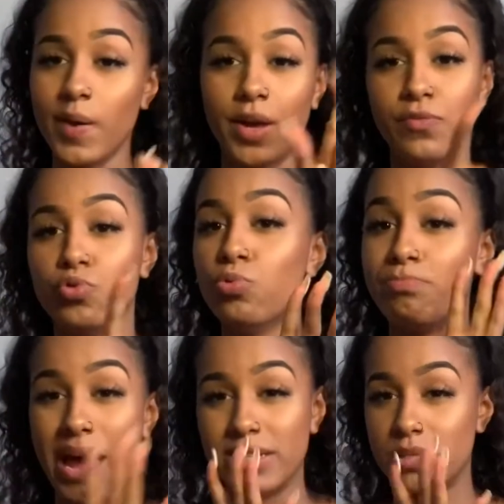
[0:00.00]
If you
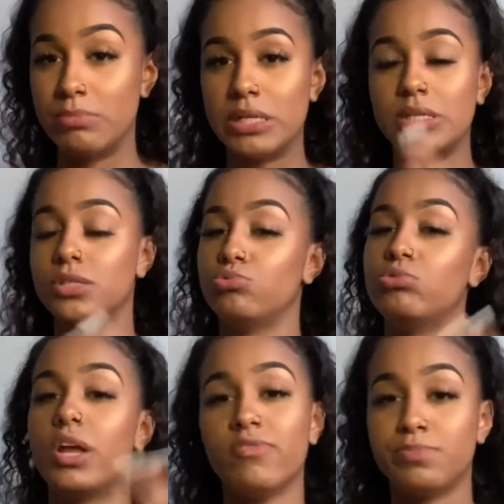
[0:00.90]
mad Dominican, you
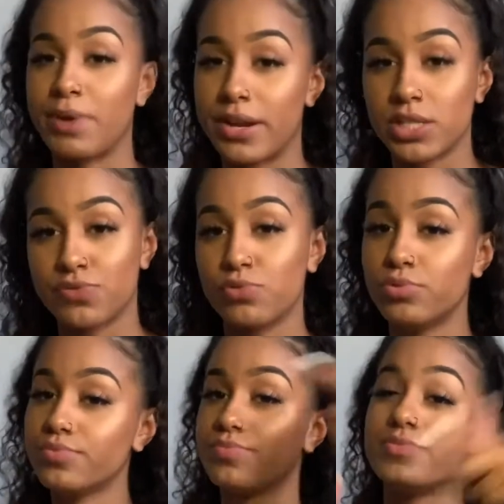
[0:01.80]
love Spanish
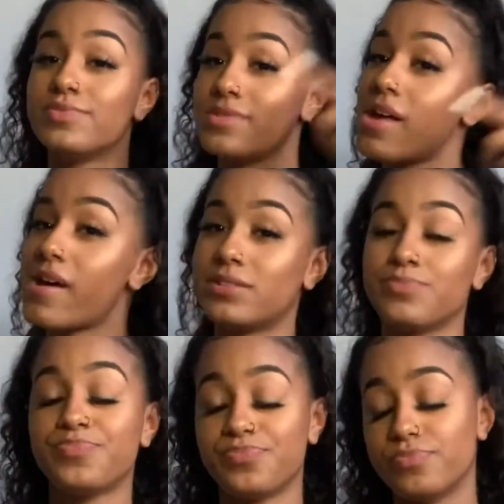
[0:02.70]
food,
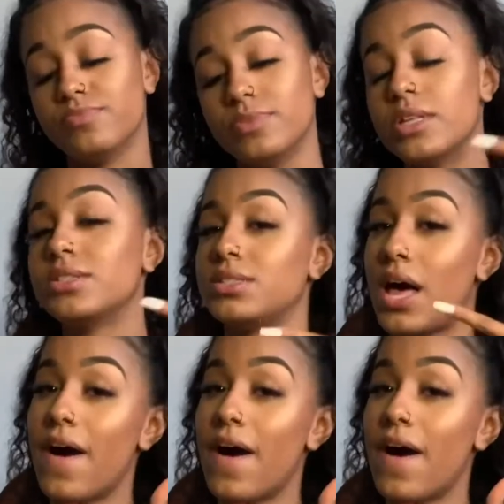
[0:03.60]
this